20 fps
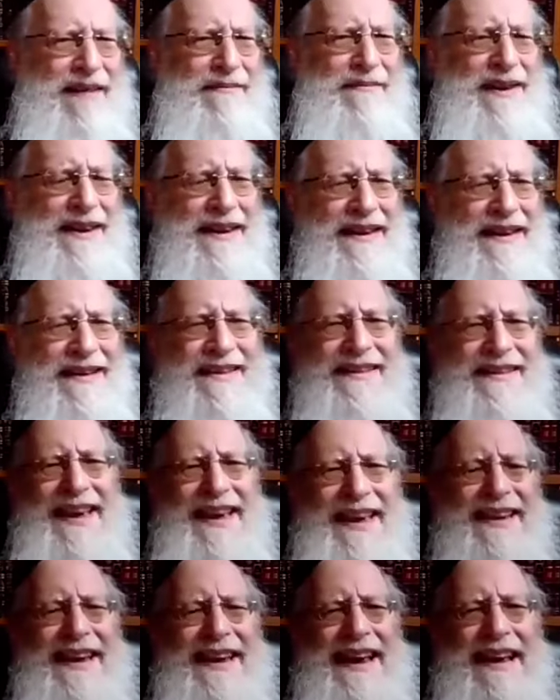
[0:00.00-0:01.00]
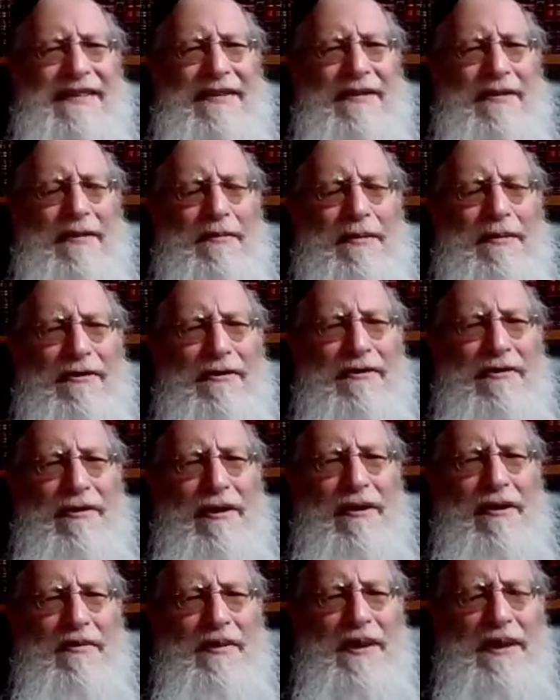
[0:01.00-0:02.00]
I mean, he's saying against the Rebbein
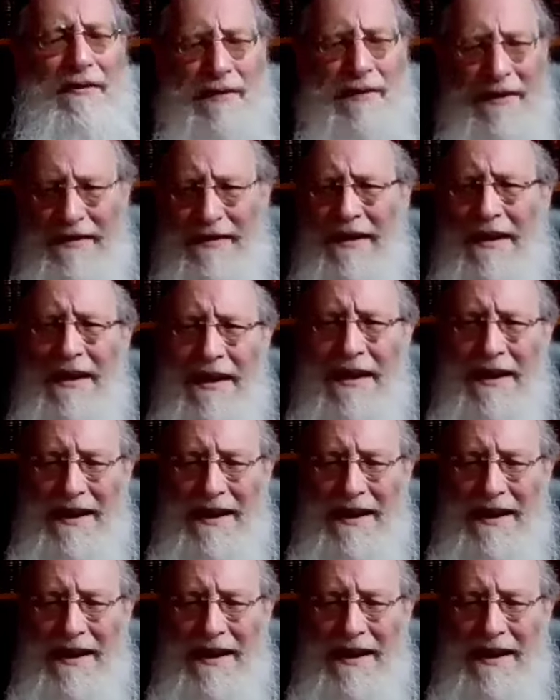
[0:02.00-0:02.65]
Shalom when he was